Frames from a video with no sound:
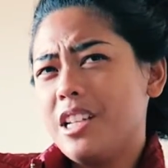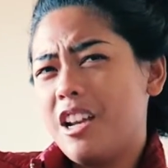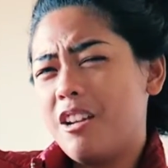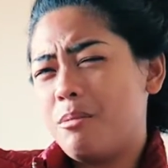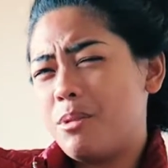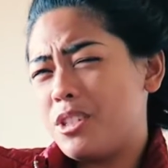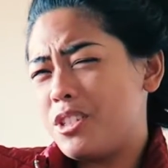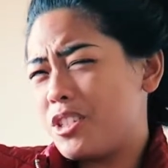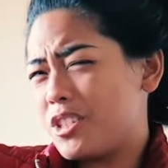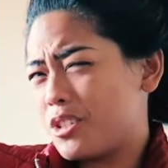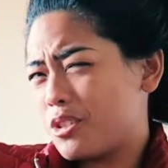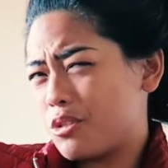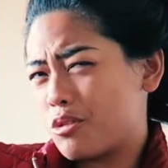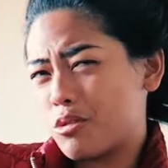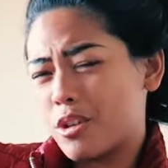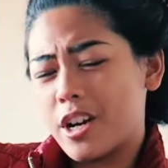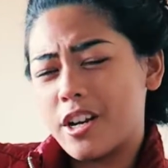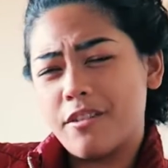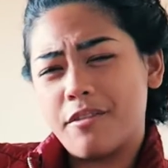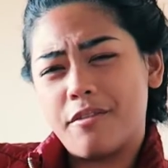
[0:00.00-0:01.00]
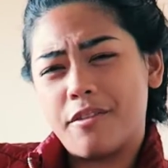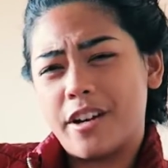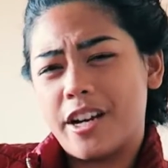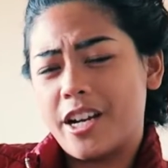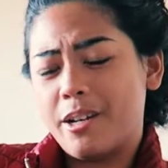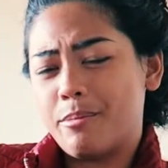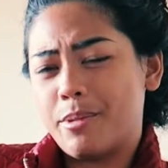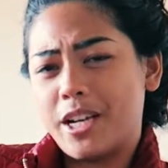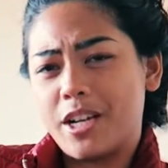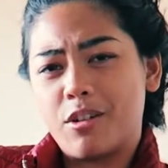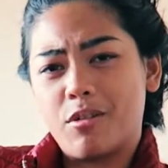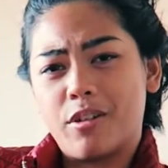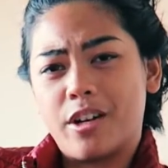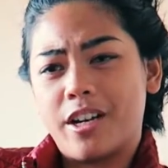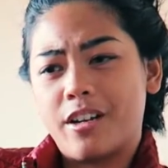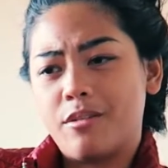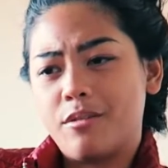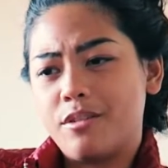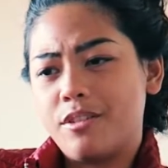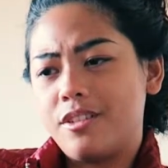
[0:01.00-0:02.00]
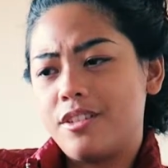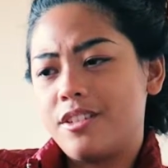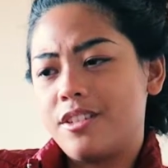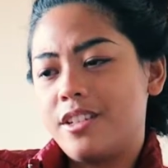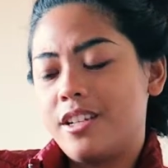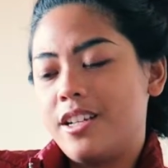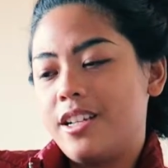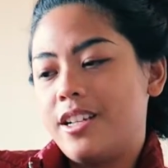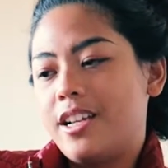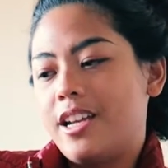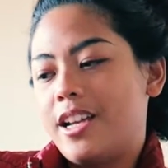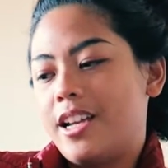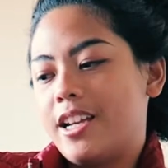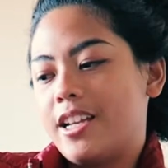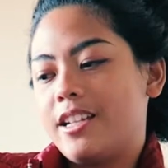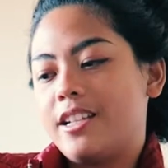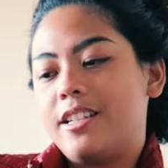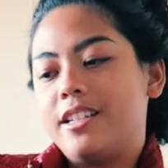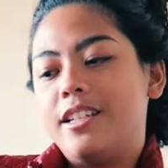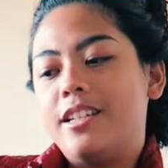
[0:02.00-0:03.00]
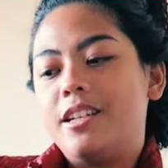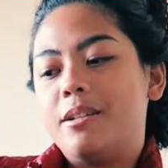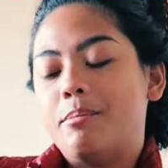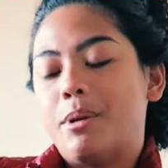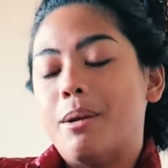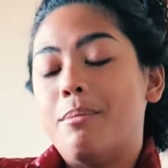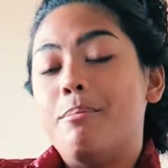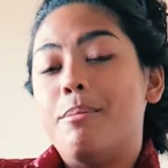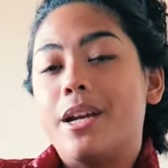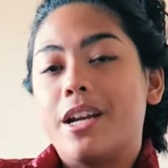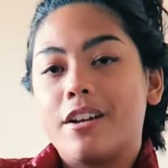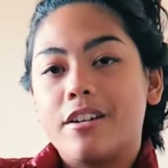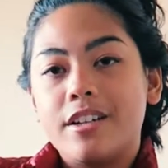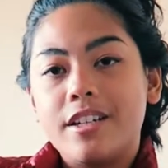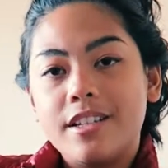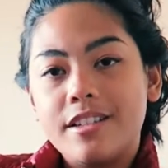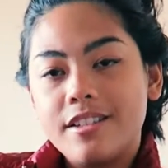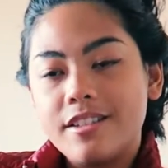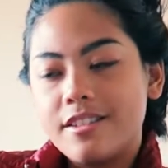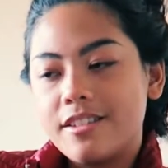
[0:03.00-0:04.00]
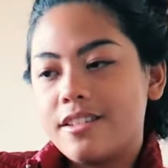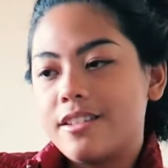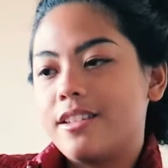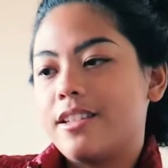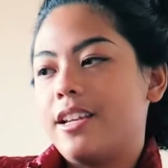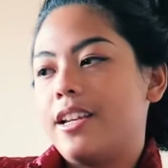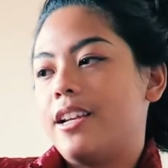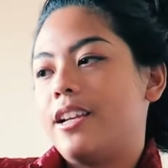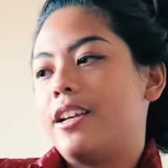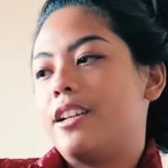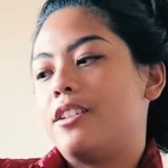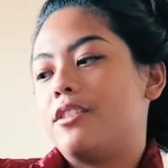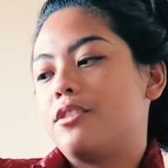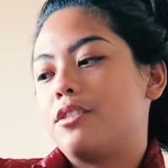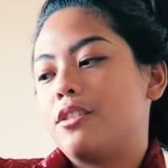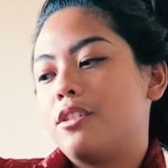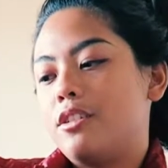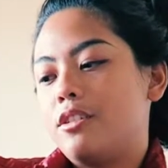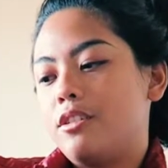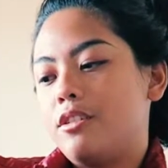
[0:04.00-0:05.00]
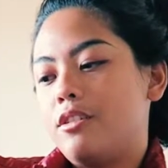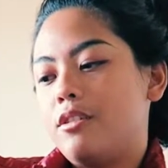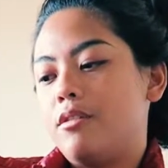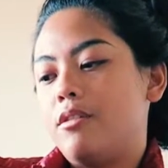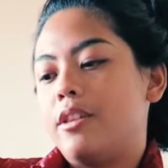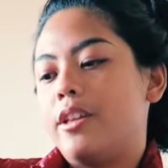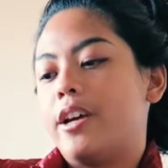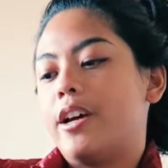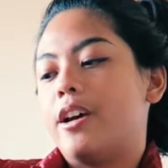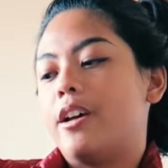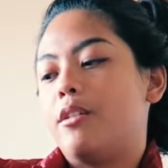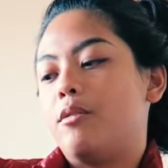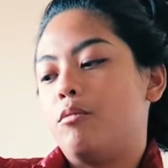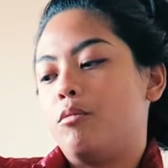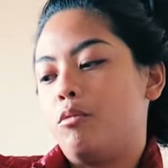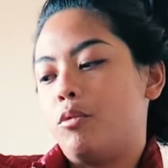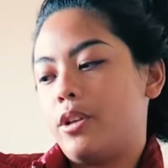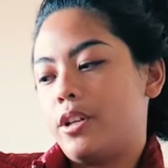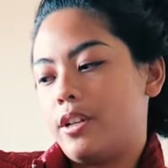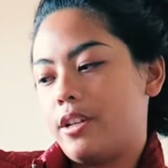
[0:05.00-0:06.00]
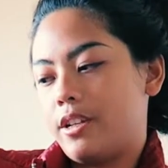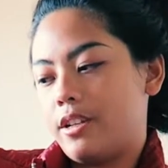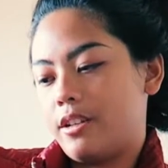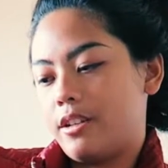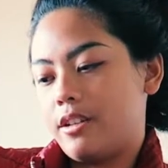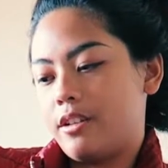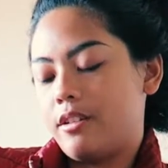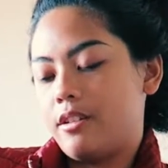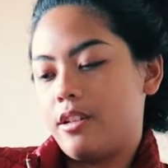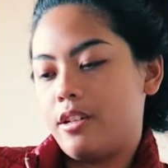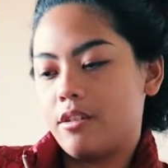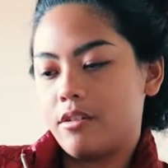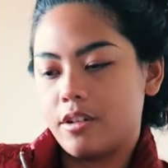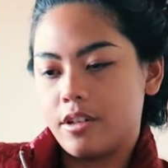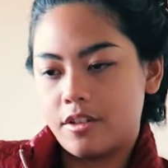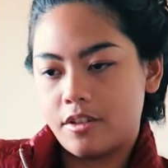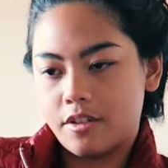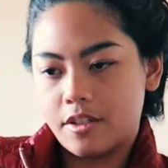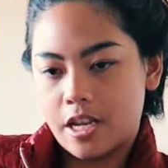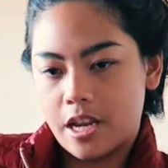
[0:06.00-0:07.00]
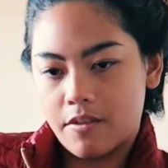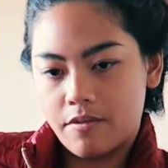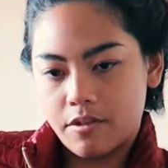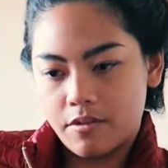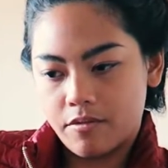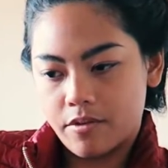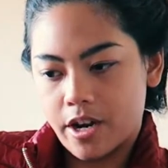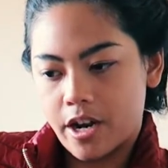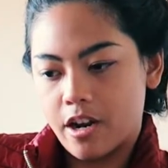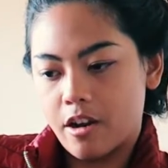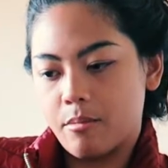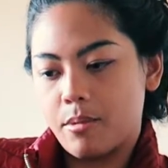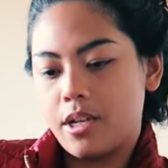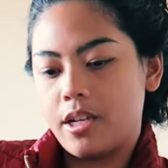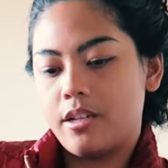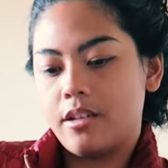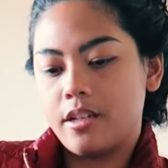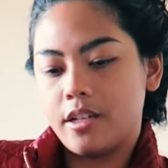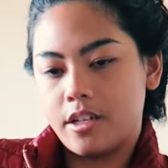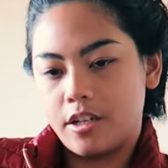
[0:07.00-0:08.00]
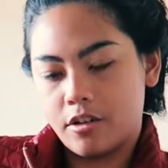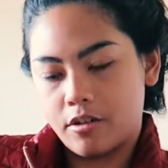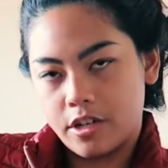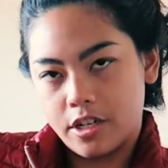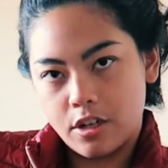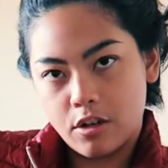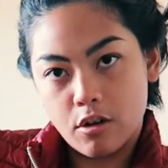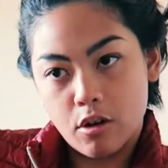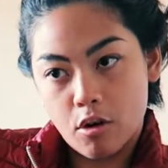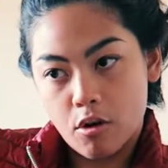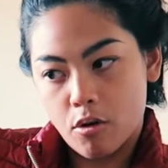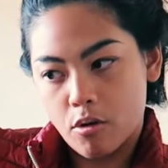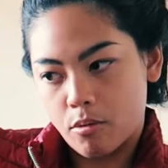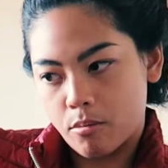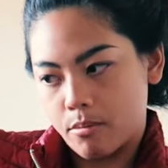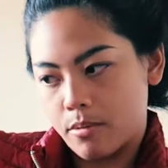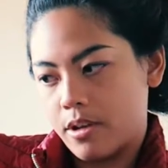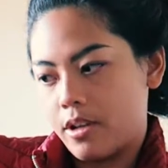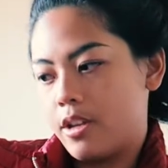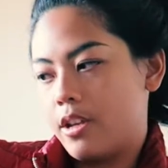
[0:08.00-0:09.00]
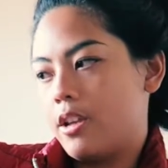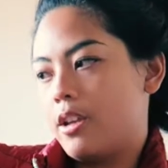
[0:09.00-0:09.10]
I've been just trying to find my grounds and get my bearings. And it's good to do that when you're in a safe environment and you're in your home.